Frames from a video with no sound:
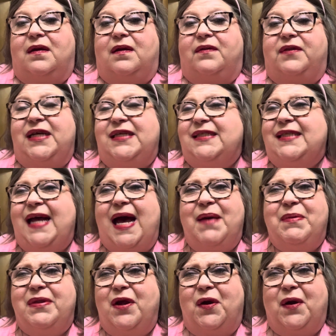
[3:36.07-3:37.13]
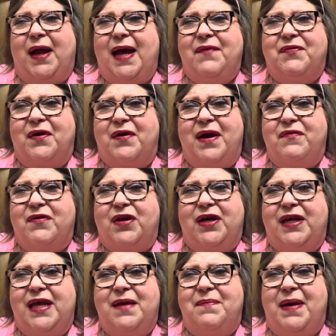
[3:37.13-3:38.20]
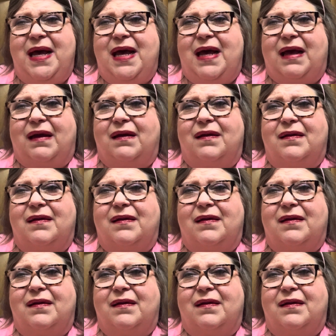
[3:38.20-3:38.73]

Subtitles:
That's time in their life they're never going to get back.